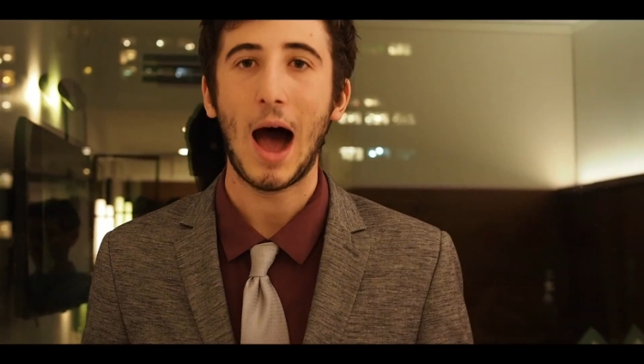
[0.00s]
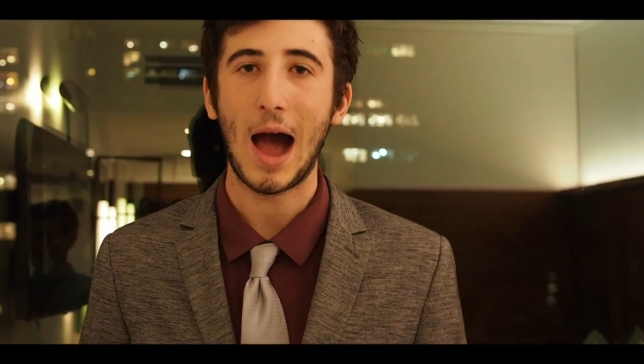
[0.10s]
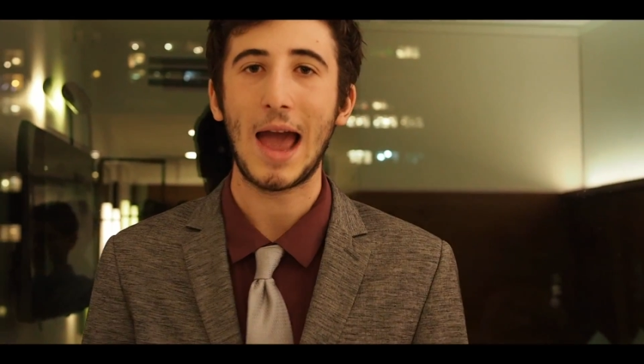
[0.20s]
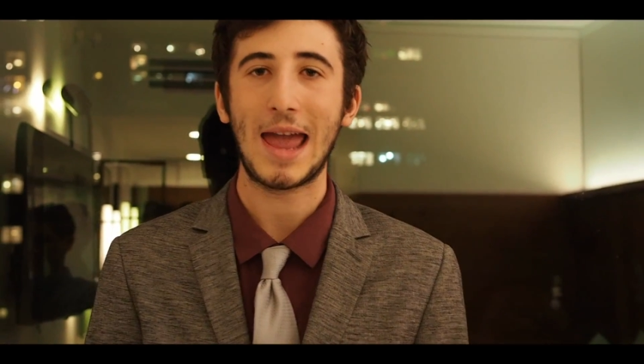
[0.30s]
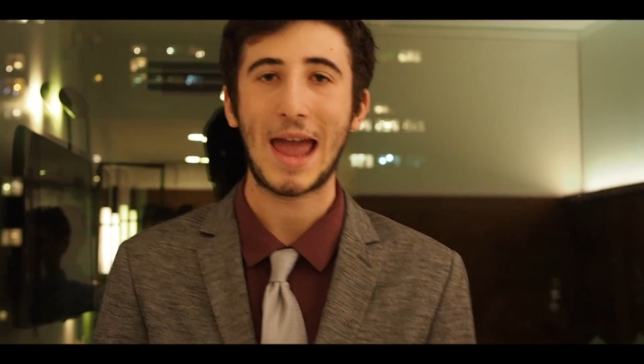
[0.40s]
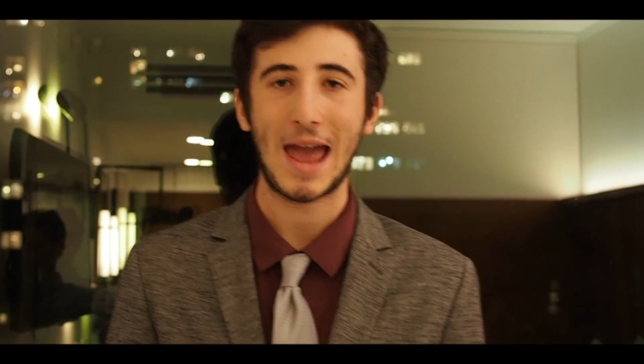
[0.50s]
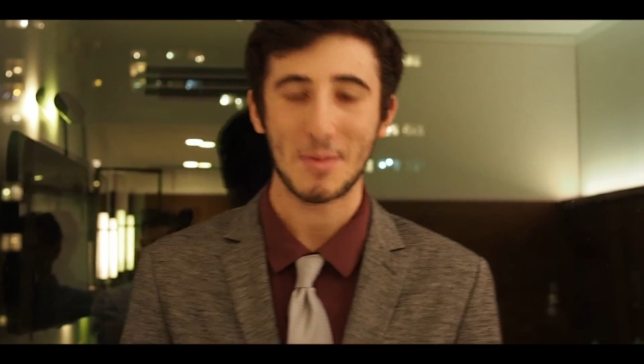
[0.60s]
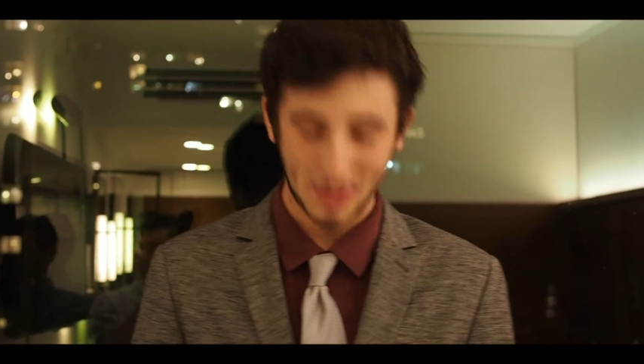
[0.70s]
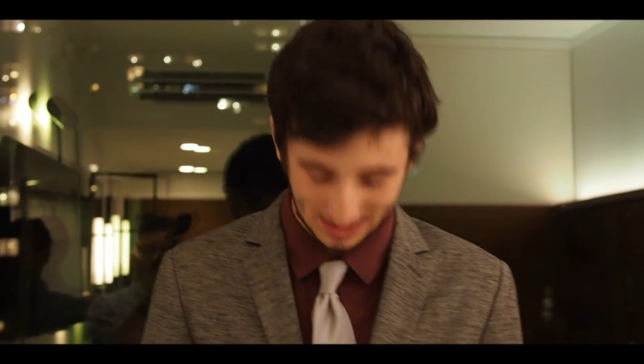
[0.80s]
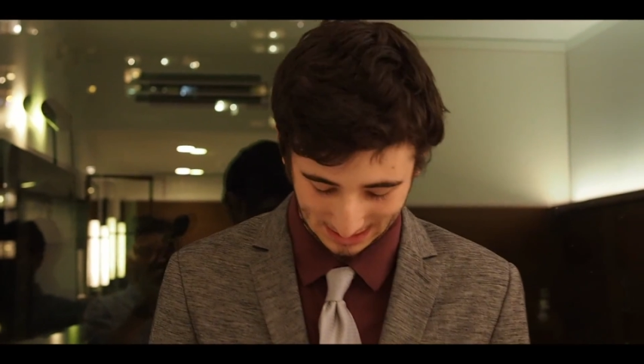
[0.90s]
I
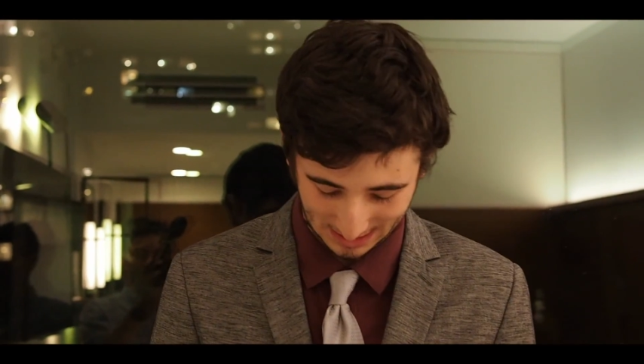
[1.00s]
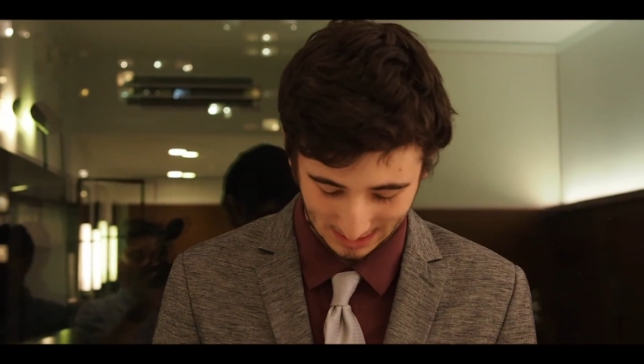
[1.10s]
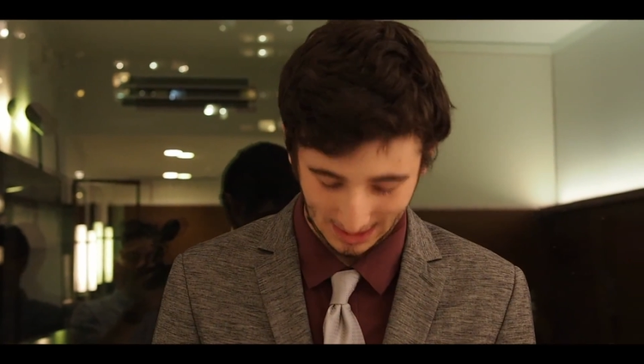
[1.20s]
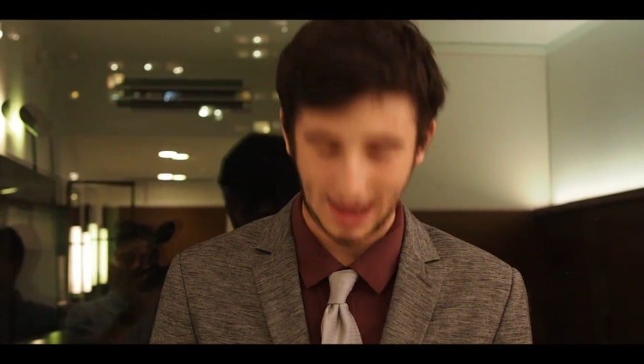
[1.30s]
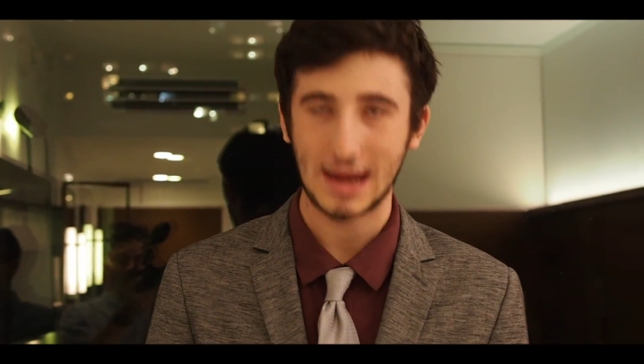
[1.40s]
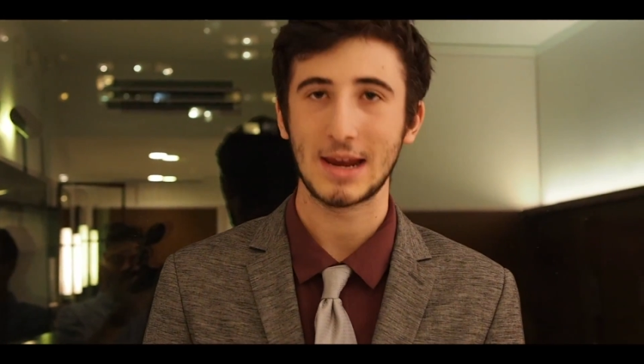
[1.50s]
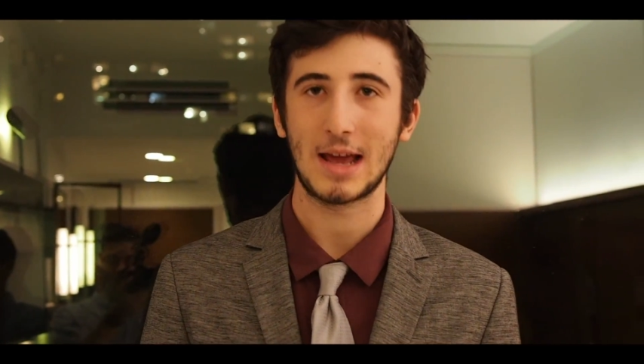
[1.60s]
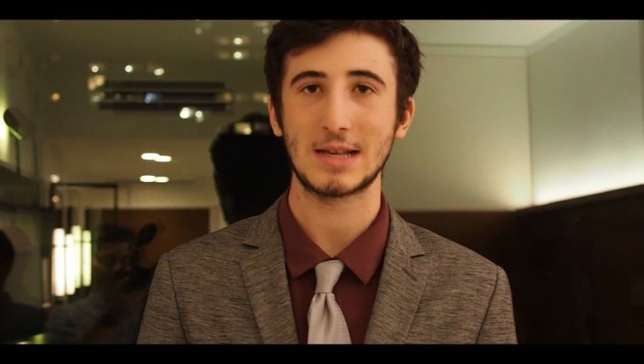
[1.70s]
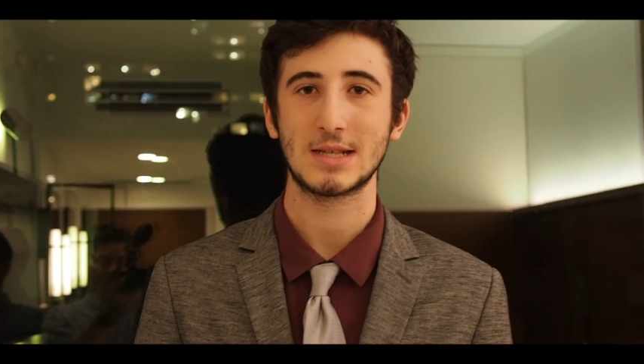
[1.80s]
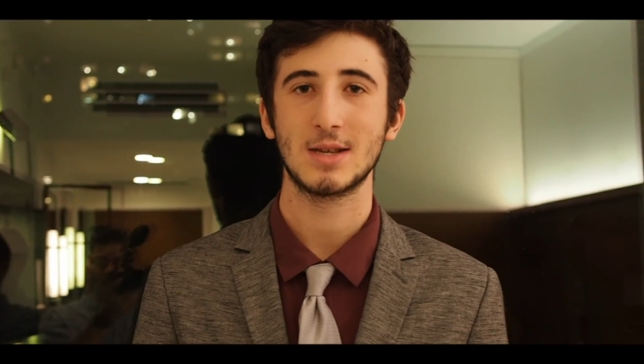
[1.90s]
am in a
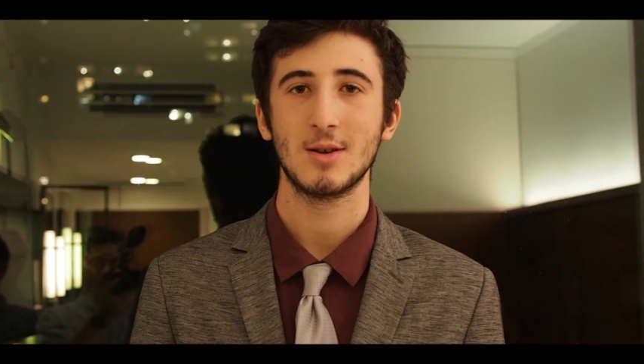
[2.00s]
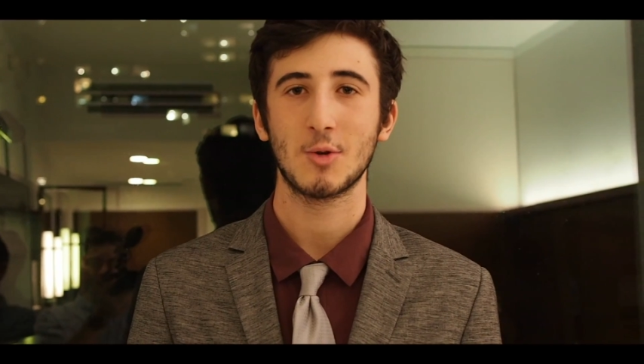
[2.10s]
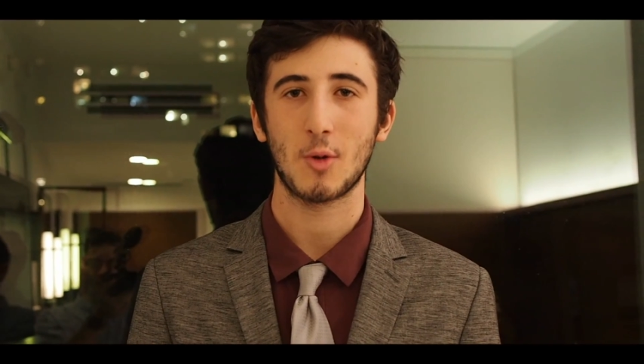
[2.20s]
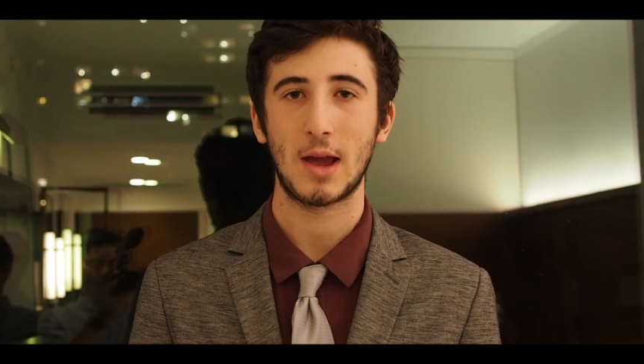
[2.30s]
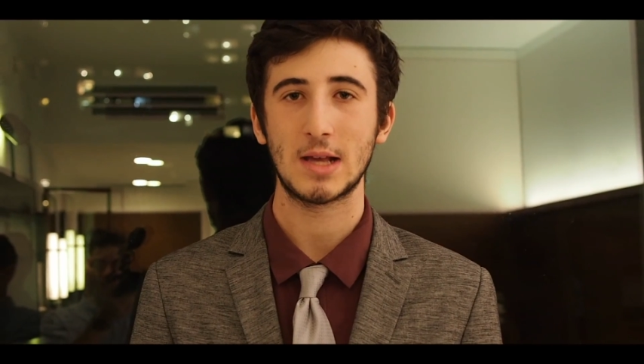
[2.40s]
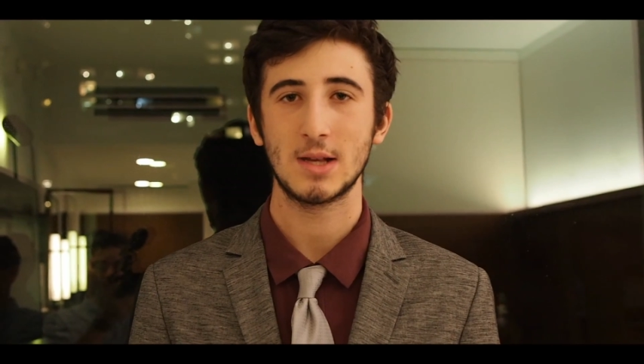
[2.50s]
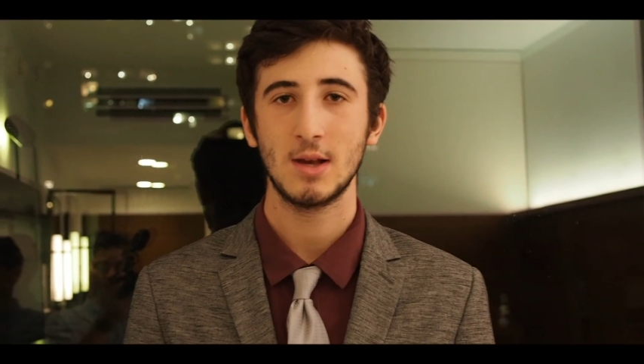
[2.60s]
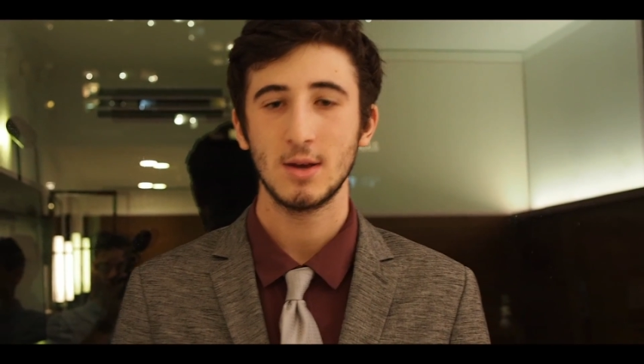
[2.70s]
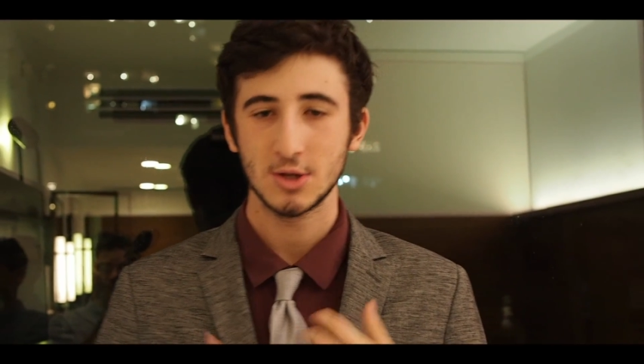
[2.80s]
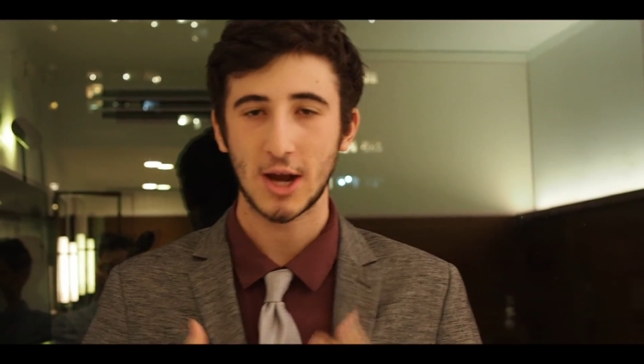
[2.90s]
nice gray
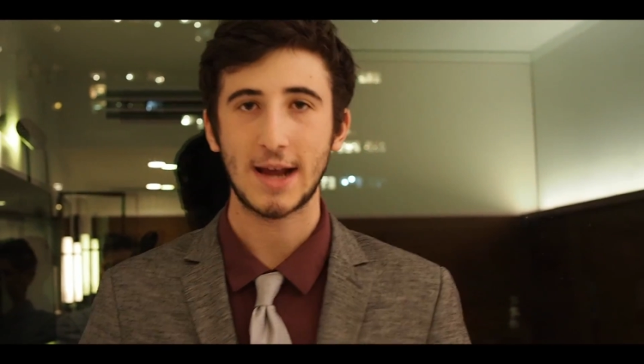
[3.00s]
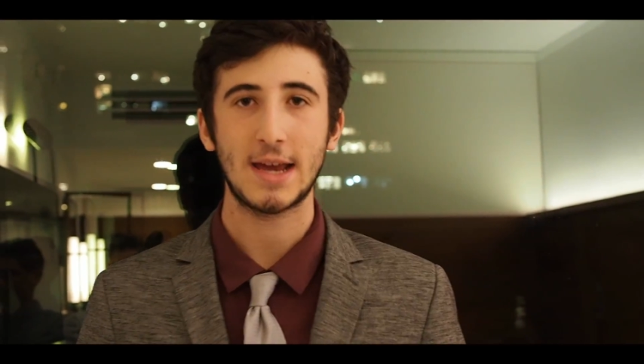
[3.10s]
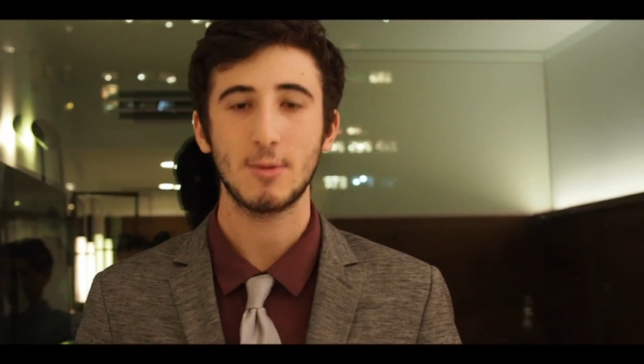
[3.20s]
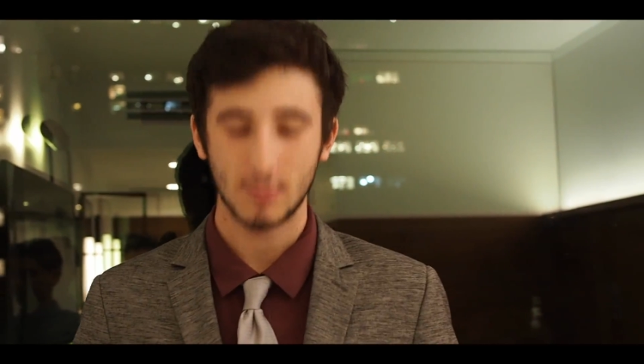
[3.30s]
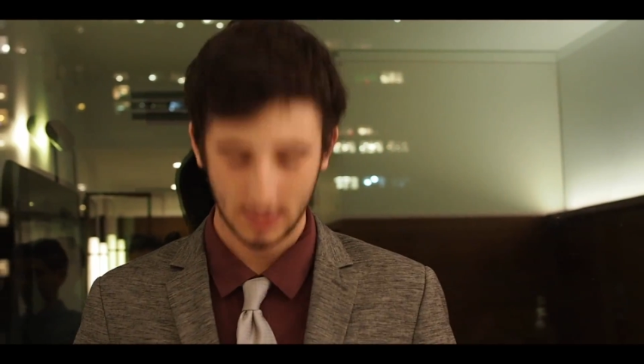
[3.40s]
jacket